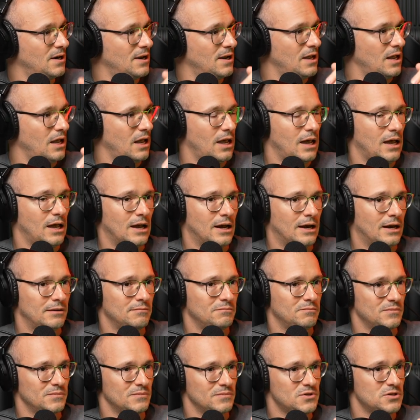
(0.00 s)
Right.
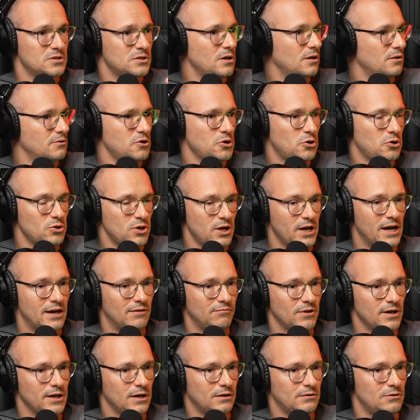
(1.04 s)
And still, you could
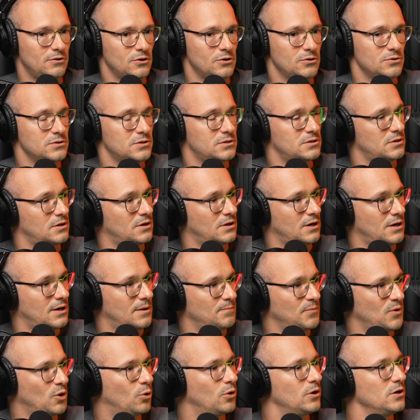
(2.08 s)
have like those
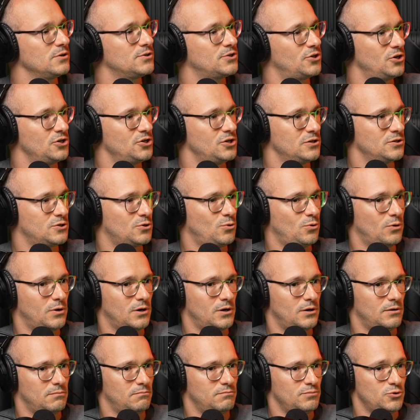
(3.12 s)
um, oral surgeons who
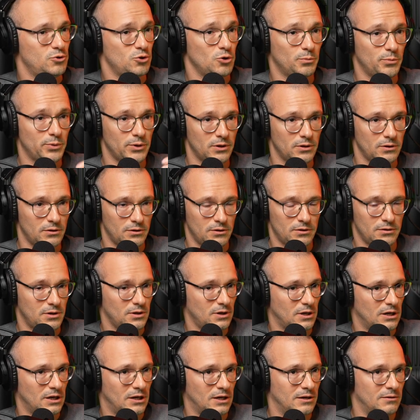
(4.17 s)
are super
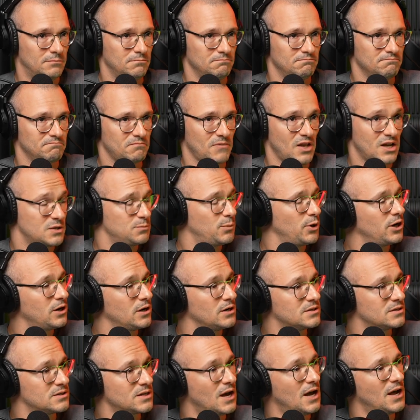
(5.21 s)
um, experienced